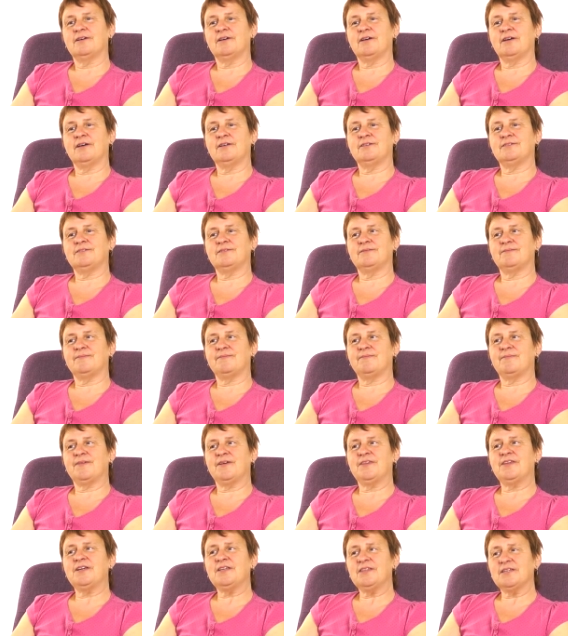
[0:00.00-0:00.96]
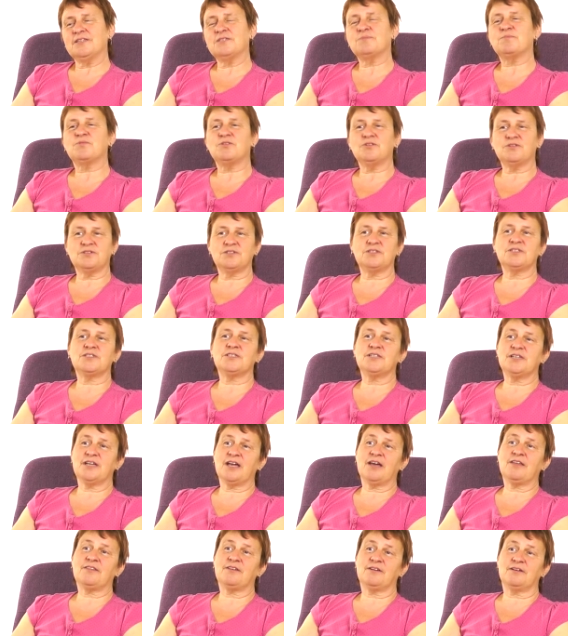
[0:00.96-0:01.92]
And I think that's brought us
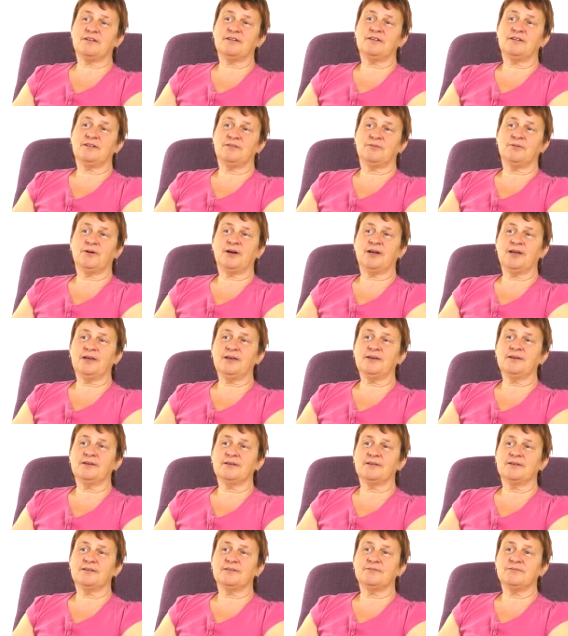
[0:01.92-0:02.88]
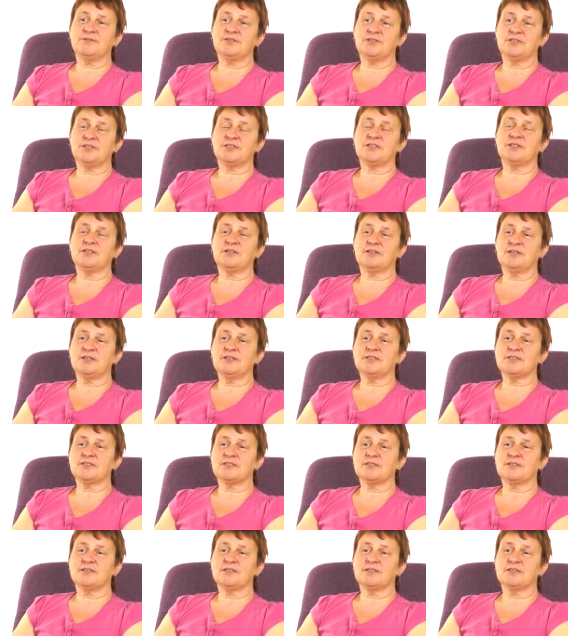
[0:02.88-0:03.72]
together in a way, which is nice.